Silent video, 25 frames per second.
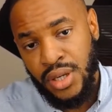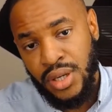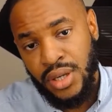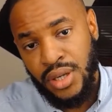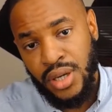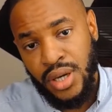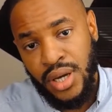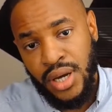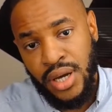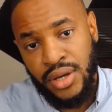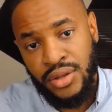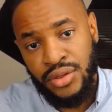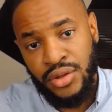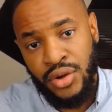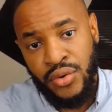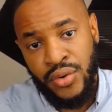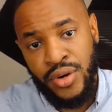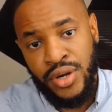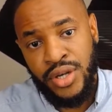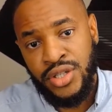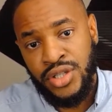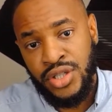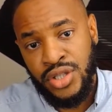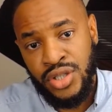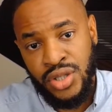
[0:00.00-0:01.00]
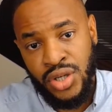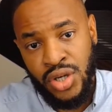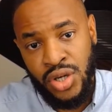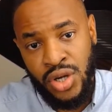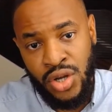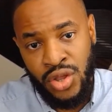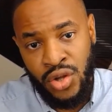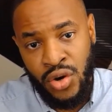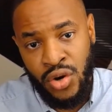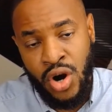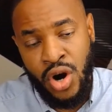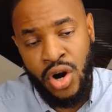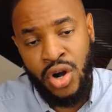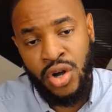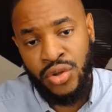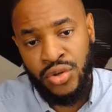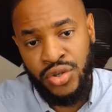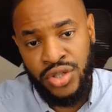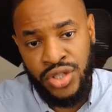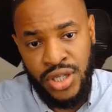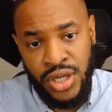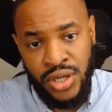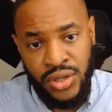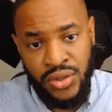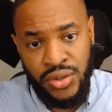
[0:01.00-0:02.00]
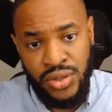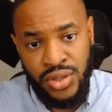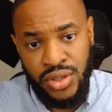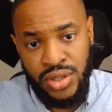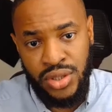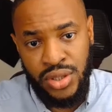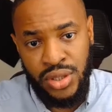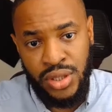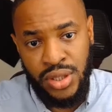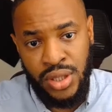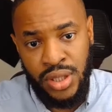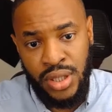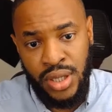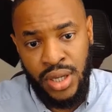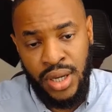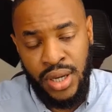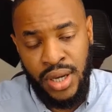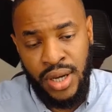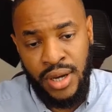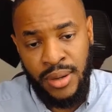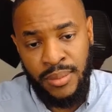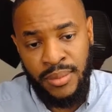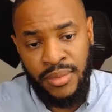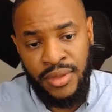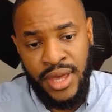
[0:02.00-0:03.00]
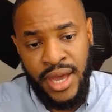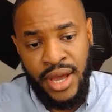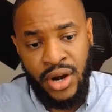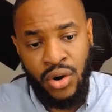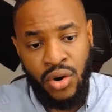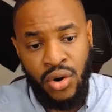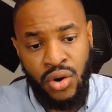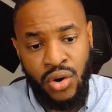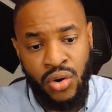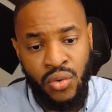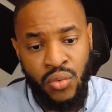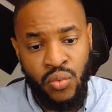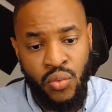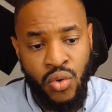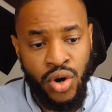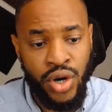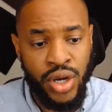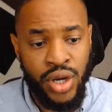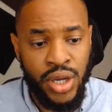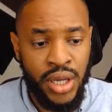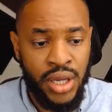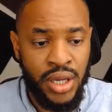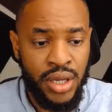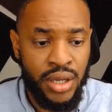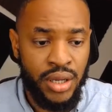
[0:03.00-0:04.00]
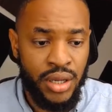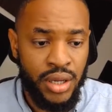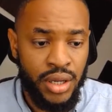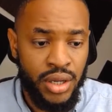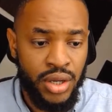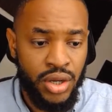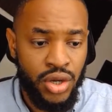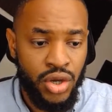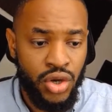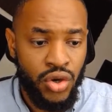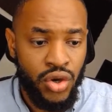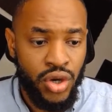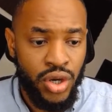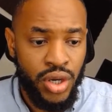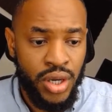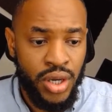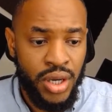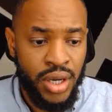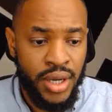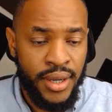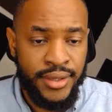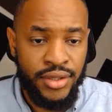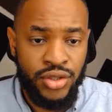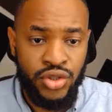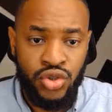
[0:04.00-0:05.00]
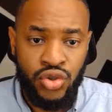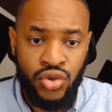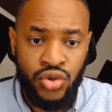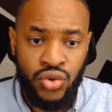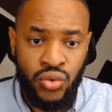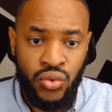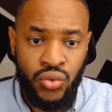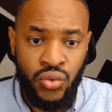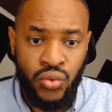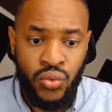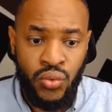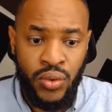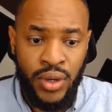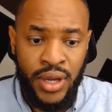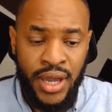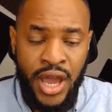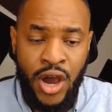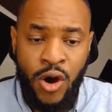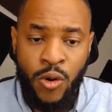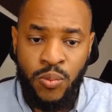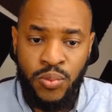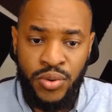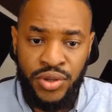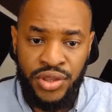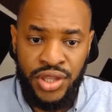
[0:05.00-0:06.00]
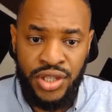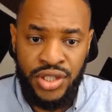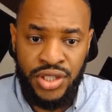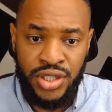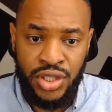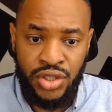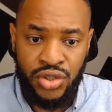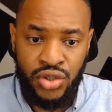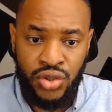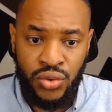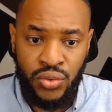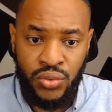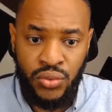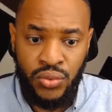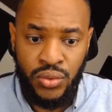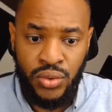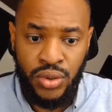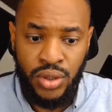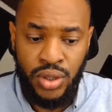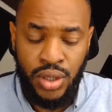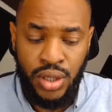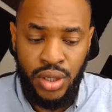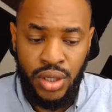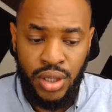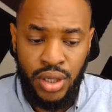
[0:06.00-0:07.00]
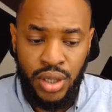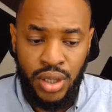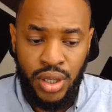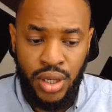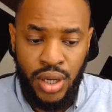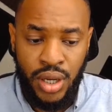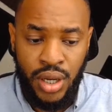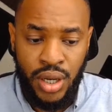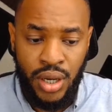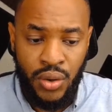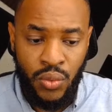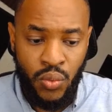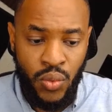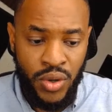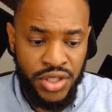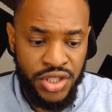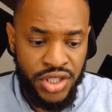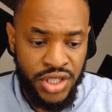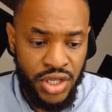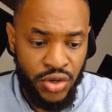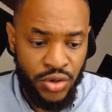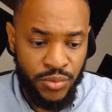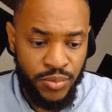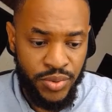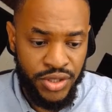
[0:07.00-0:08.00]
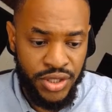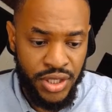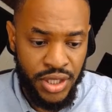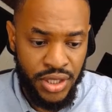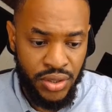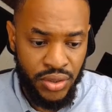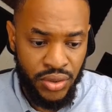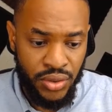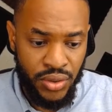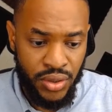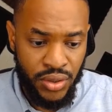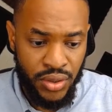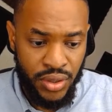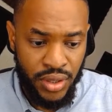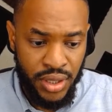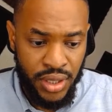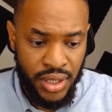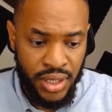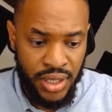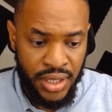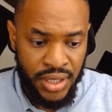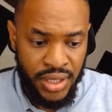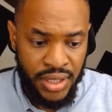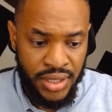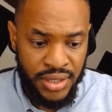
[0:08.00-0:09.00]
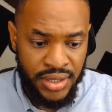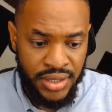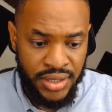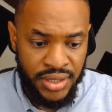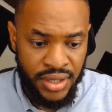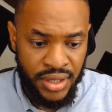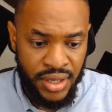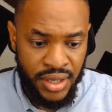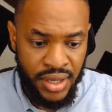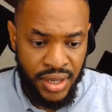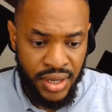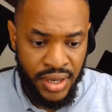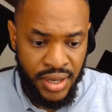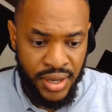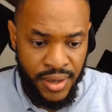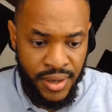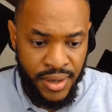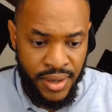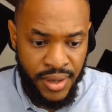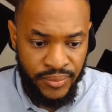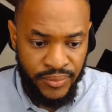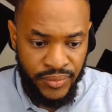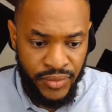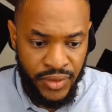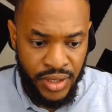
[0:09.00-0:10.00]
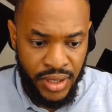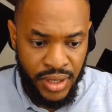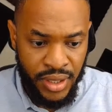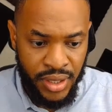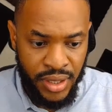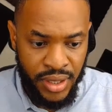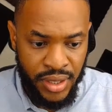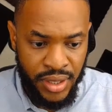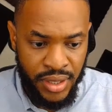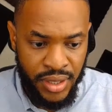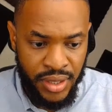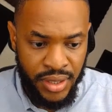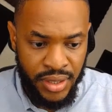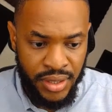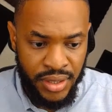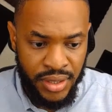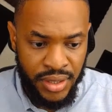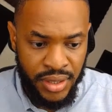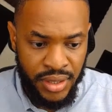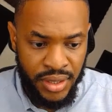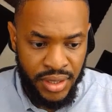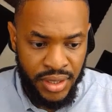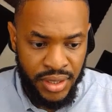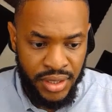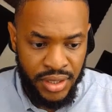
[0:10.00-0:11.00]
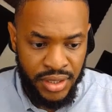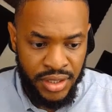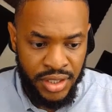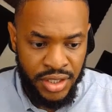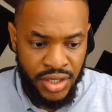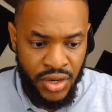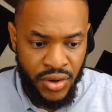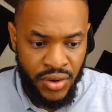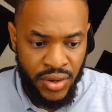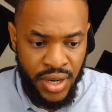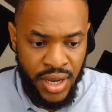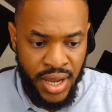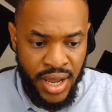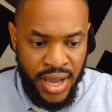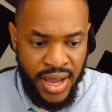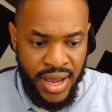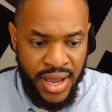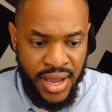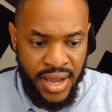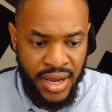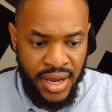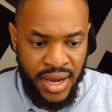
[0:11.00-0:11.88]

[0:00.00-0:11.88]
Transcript: there are other centers that are working to help with this issue. One center in particular is the Circa